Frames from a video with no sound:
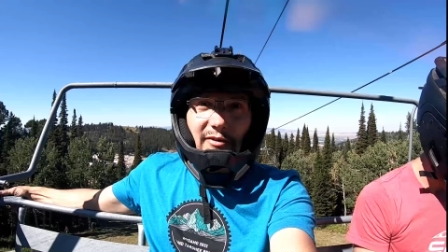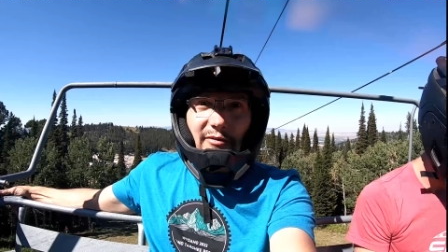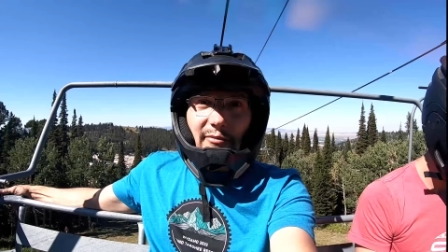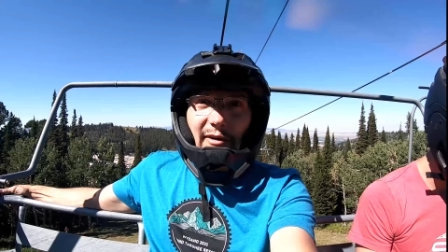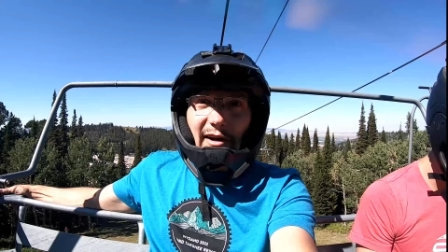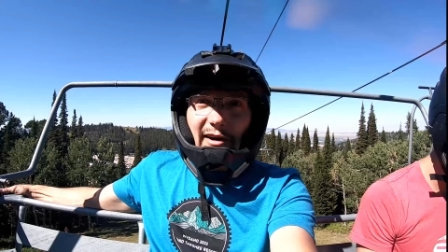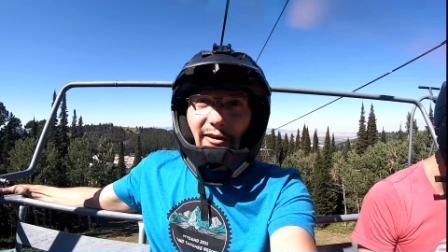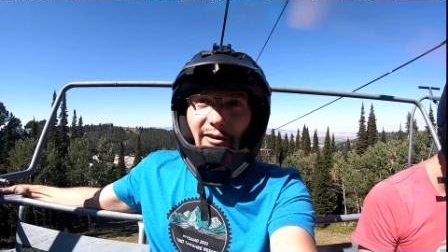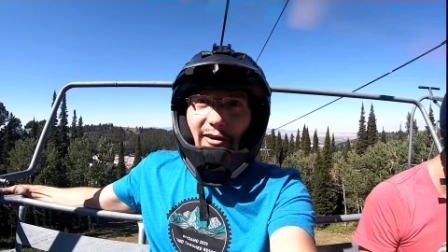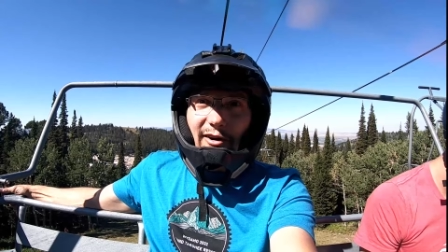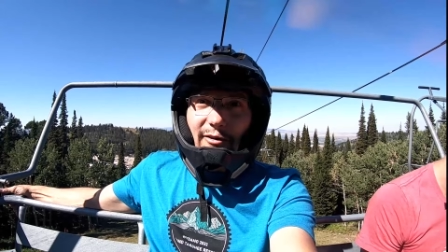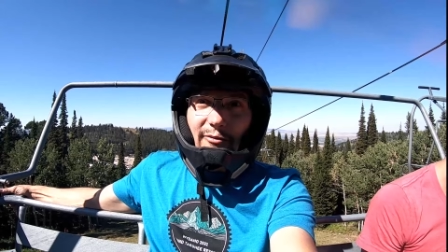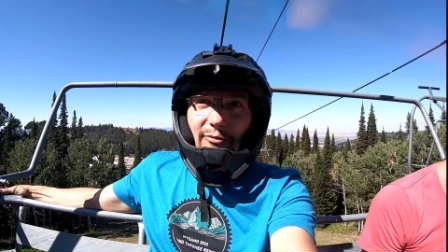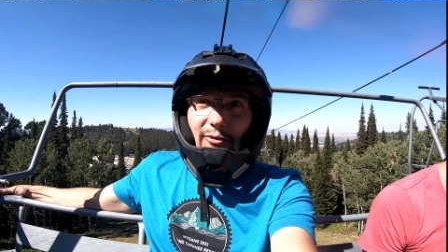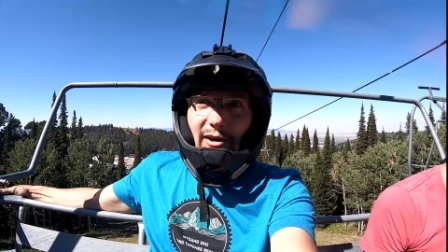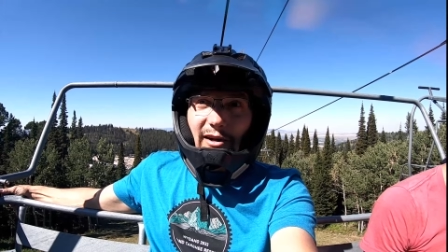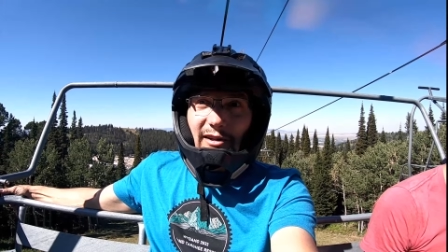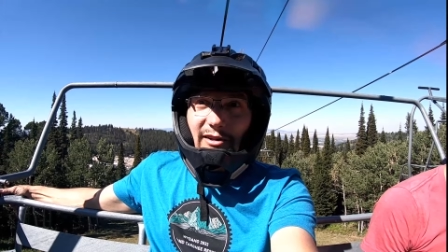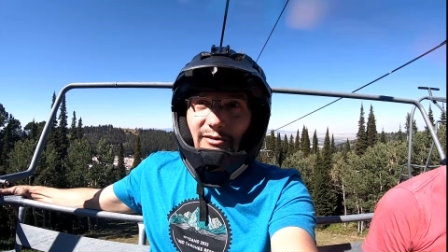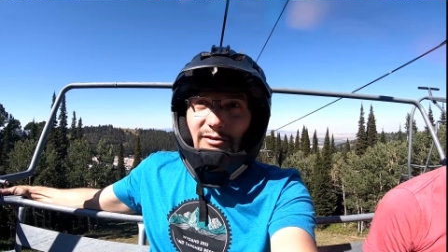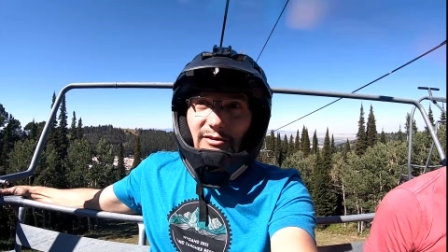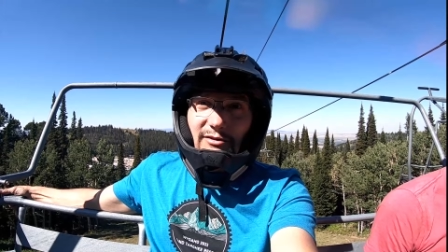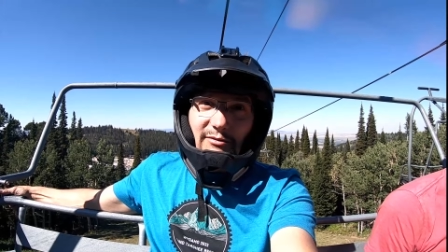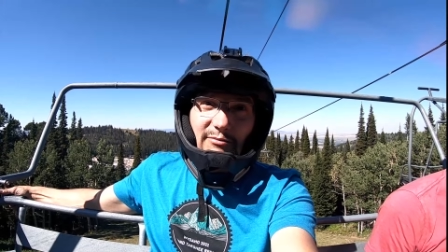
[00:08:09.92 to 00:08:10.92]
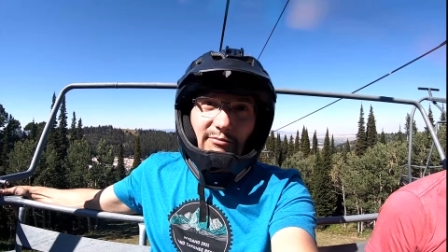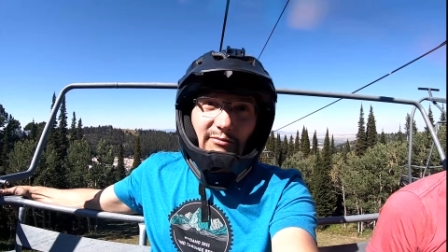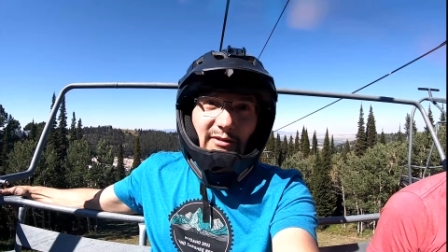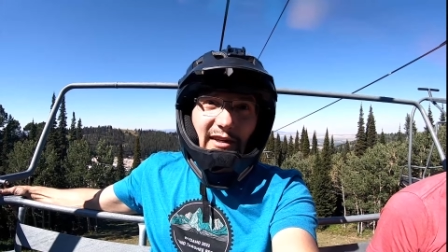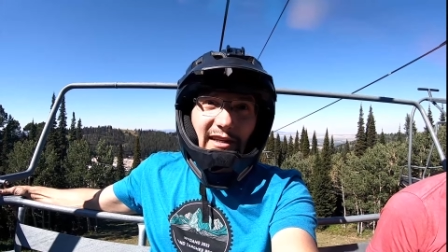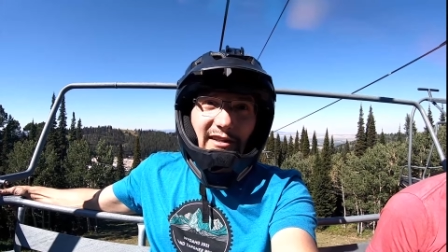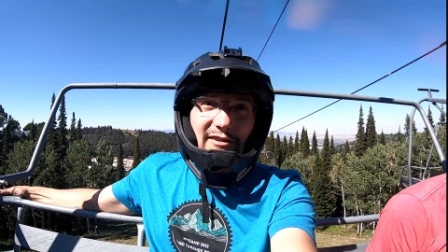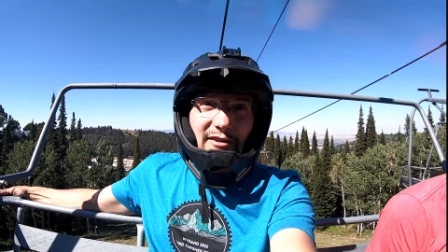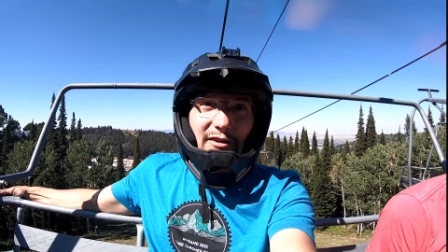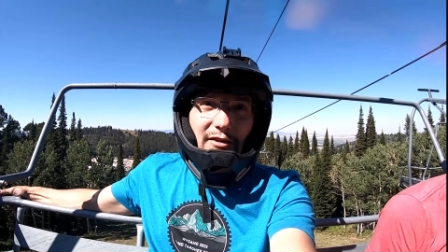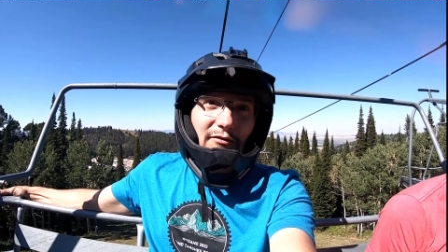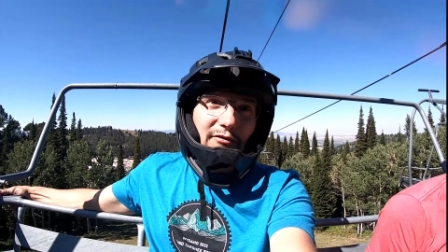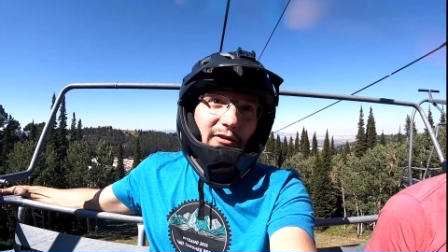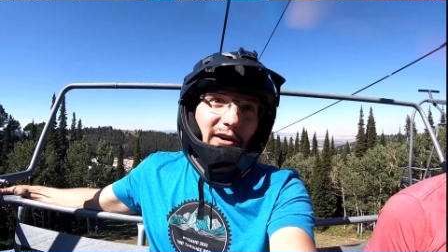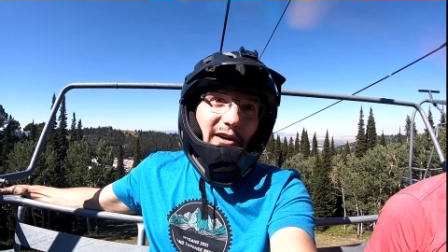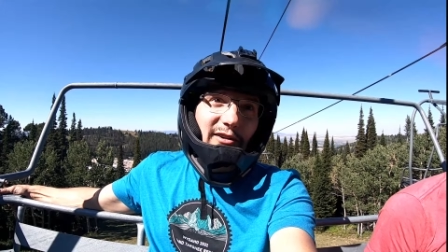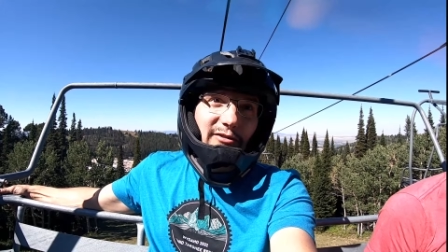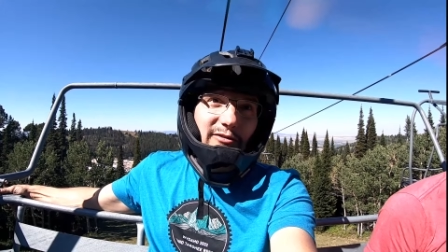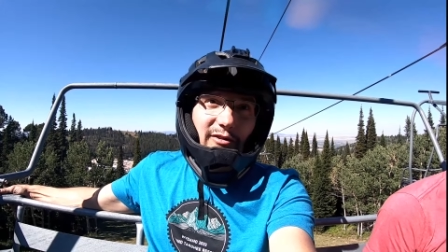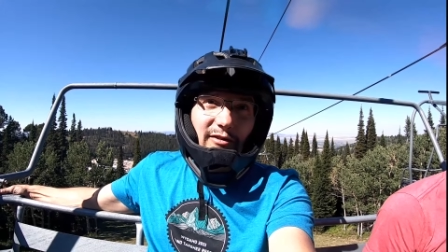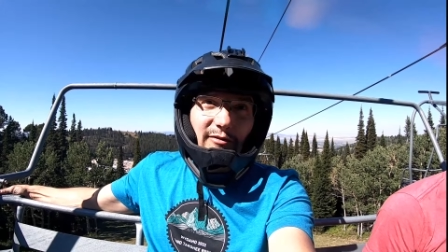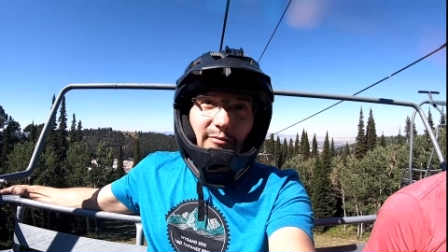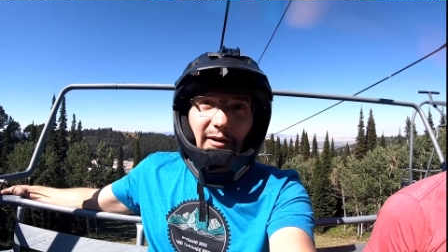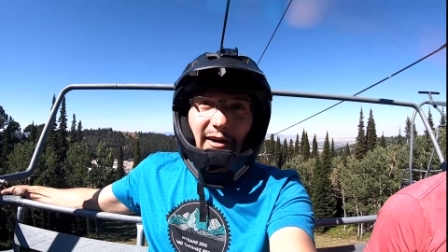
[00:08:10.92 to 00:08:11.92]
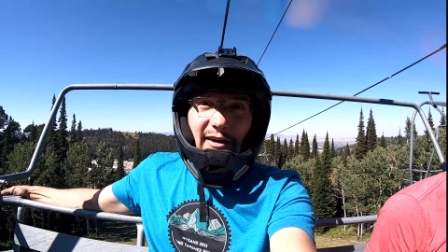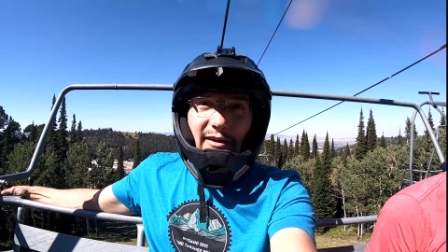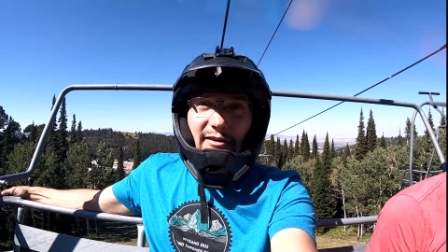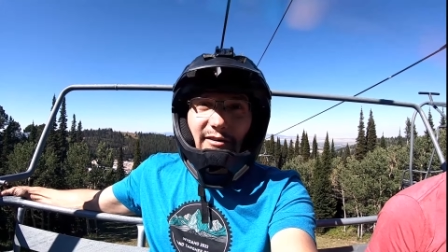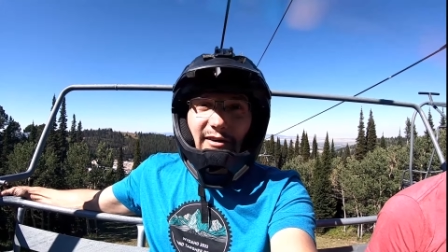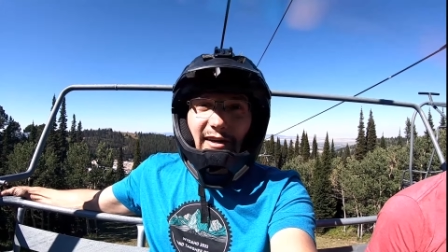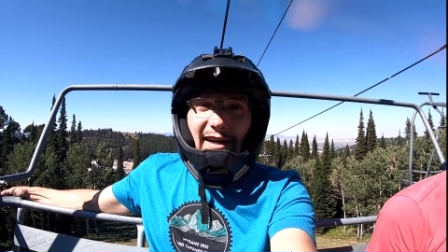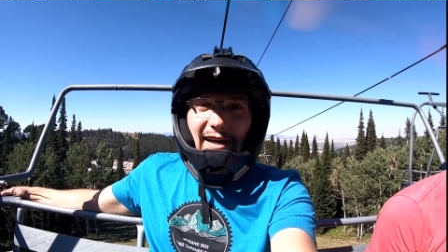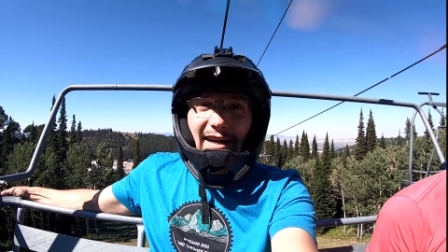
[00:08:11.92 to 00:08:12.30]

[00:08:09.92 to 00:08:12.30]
with my arm while I was hitting the throttle with my other